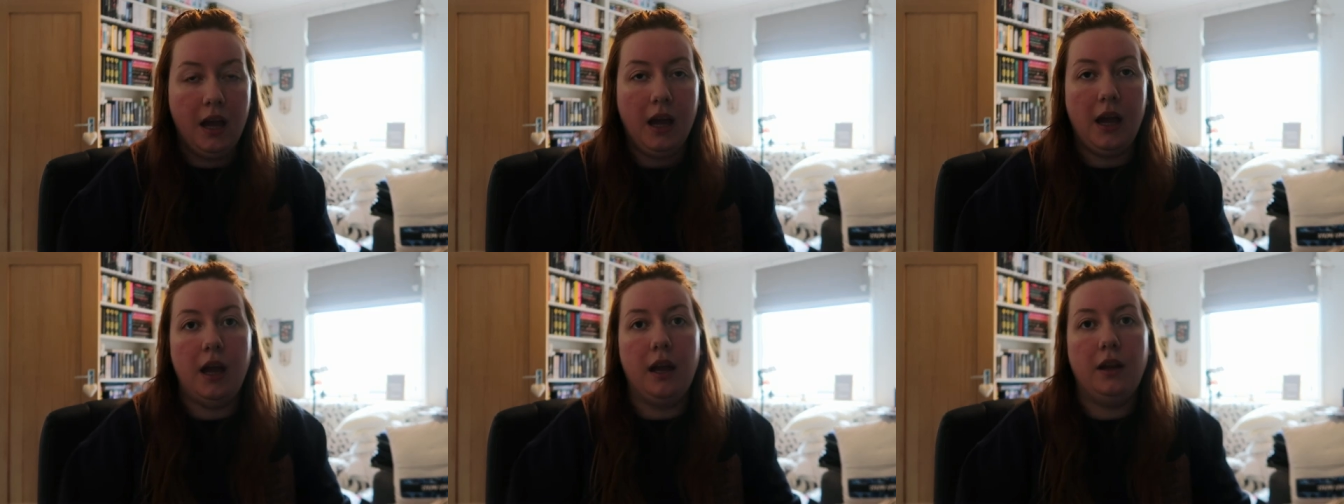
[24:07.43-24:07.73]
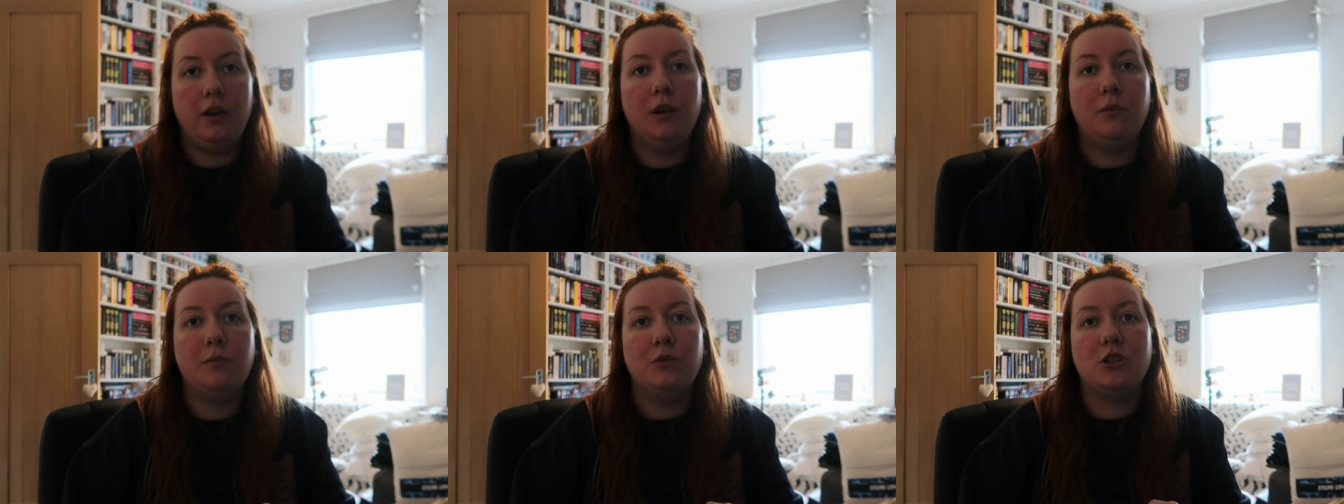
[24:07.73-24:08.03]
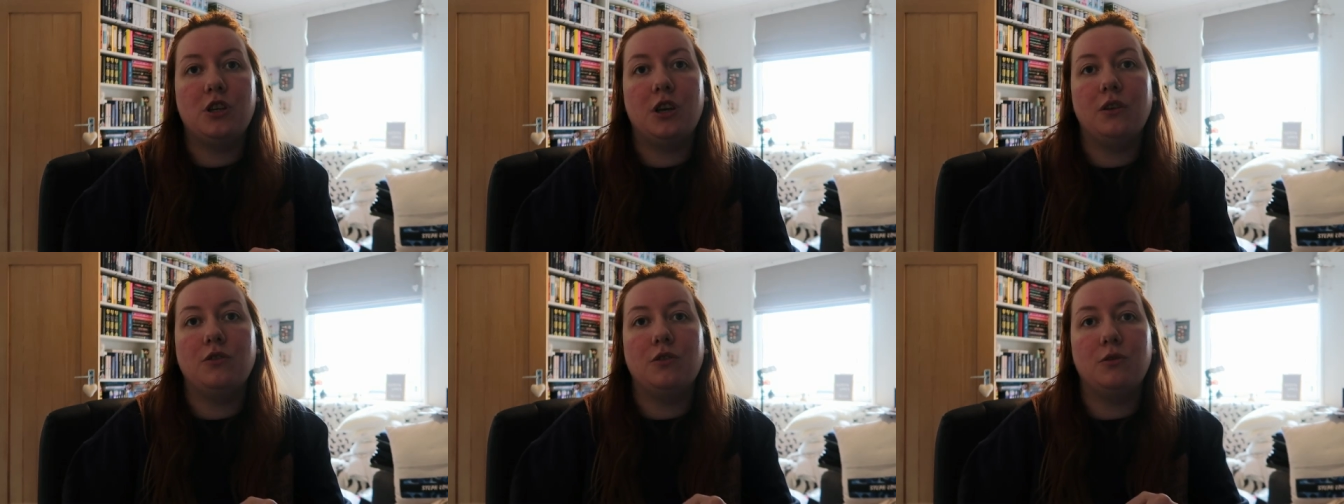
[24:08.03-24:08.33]
Uh, not
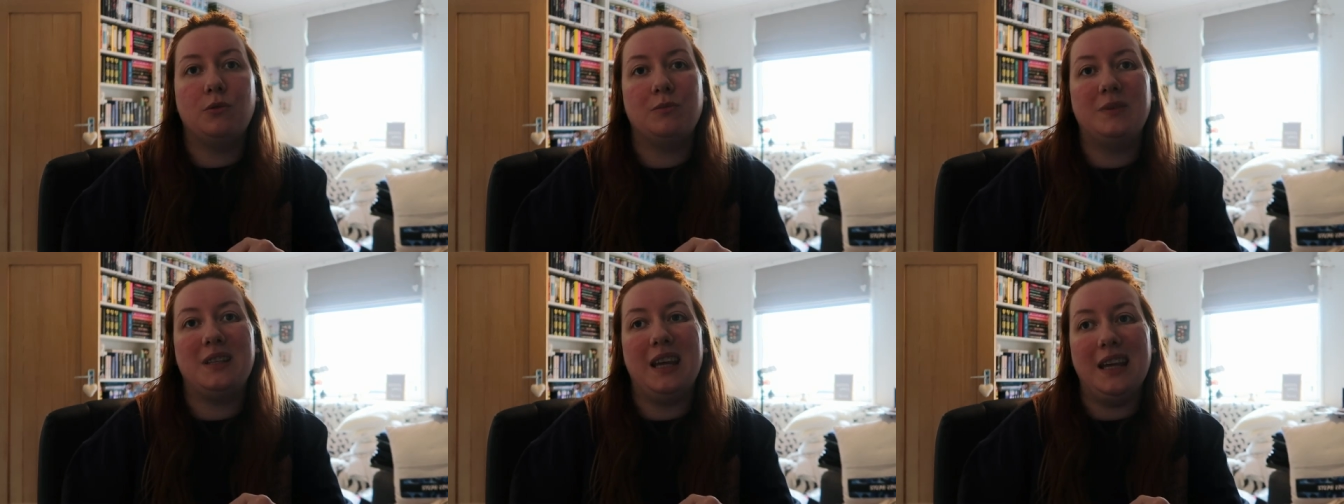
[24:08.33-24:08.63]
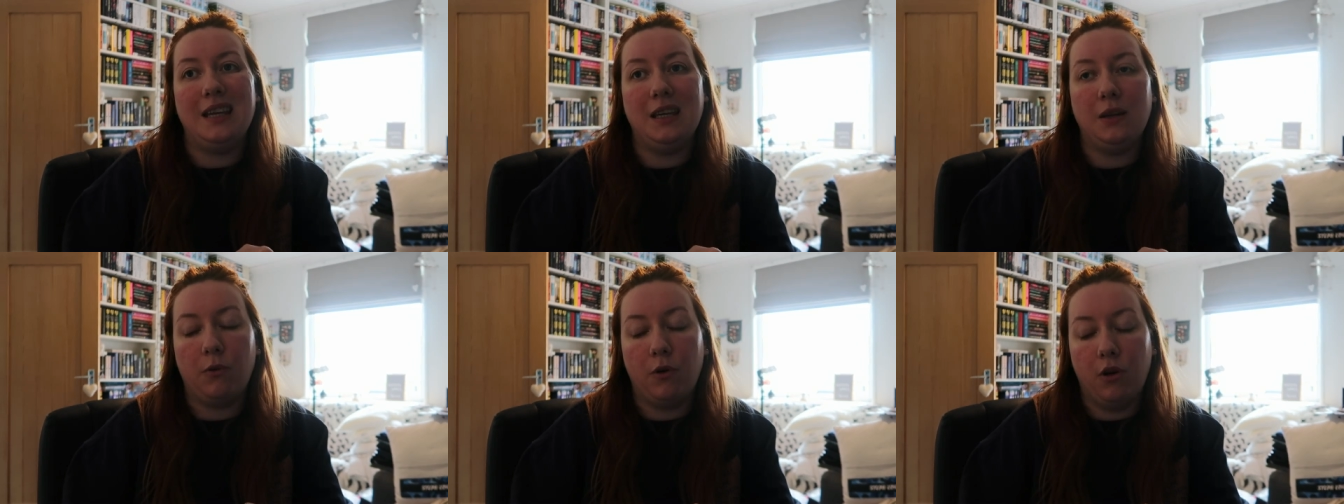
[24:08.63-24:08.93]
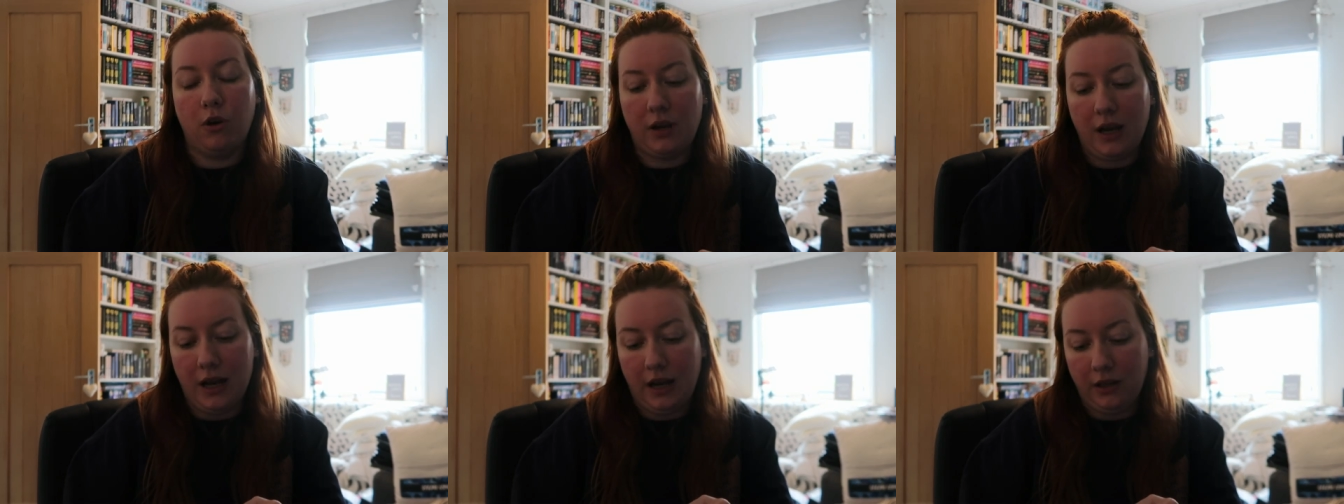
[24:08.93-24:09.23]
much else to update you
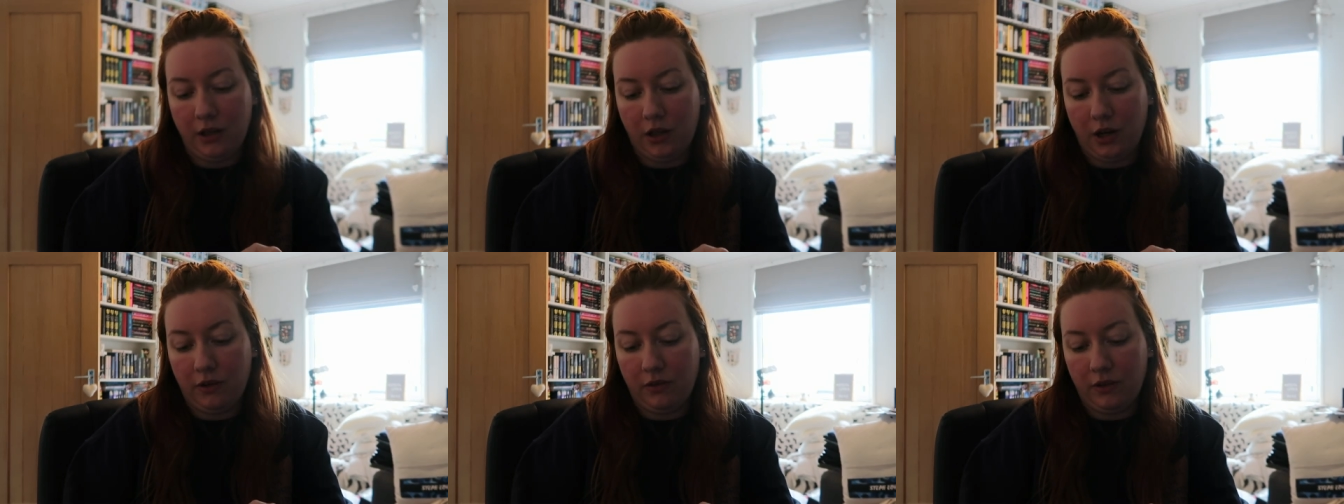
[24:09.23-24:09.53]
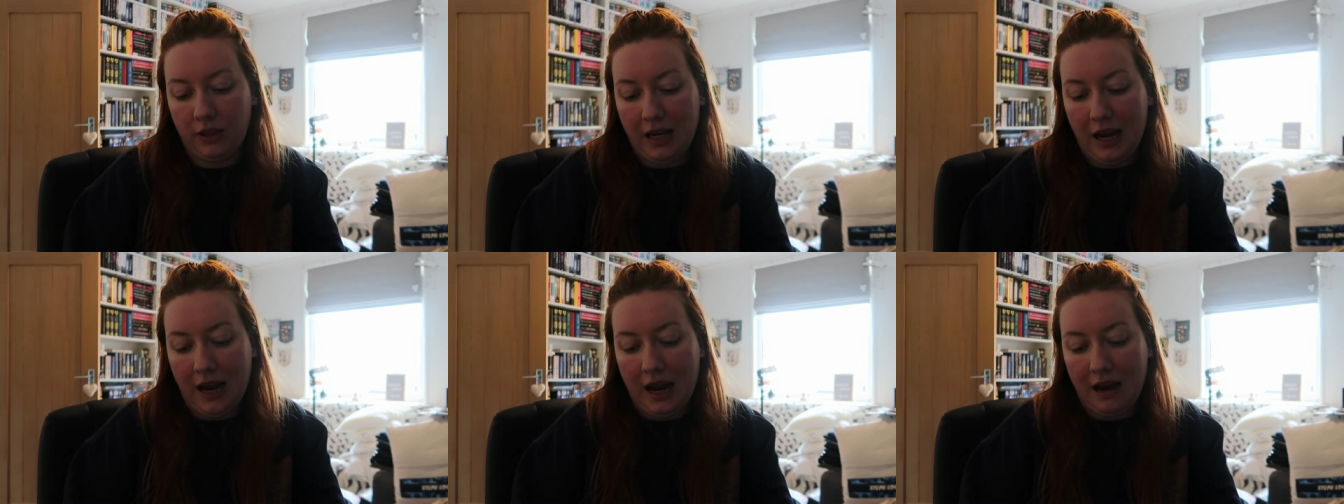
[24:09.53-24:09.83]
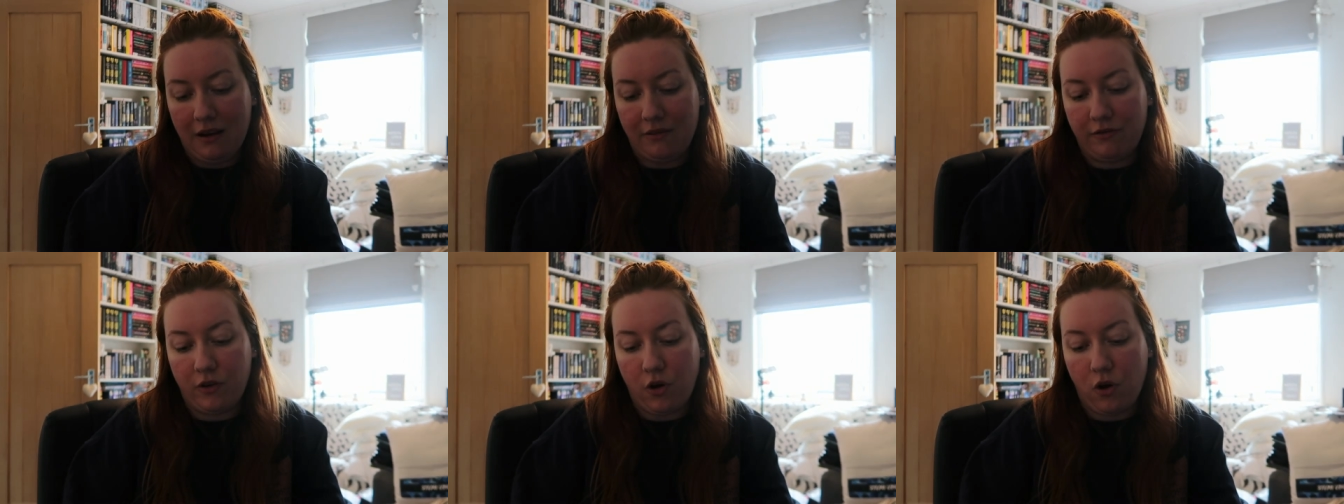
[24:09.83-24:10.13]
on. I currently
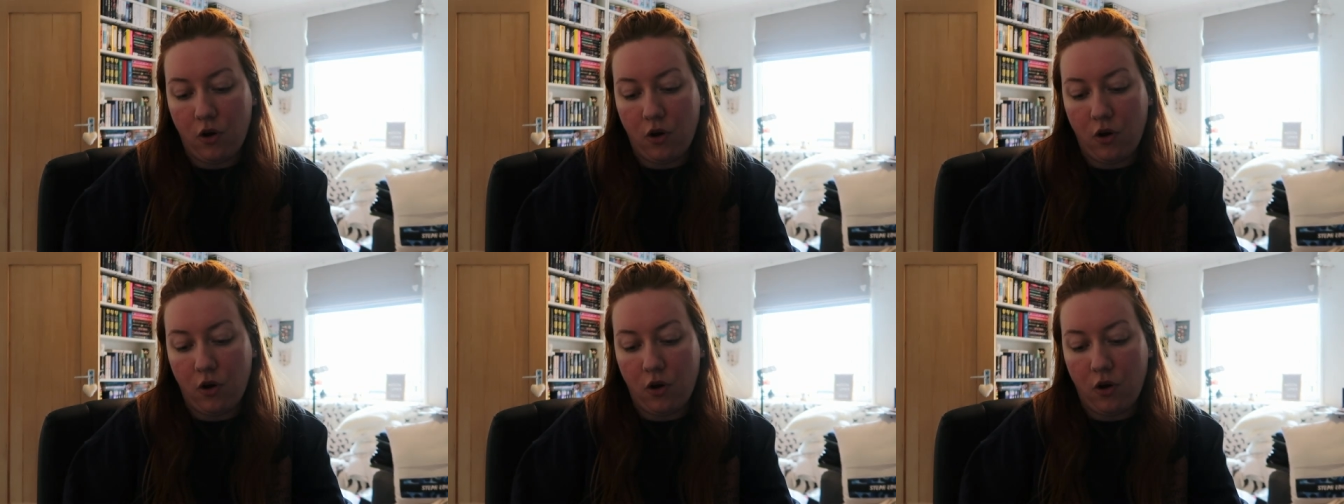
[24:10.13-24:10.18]
have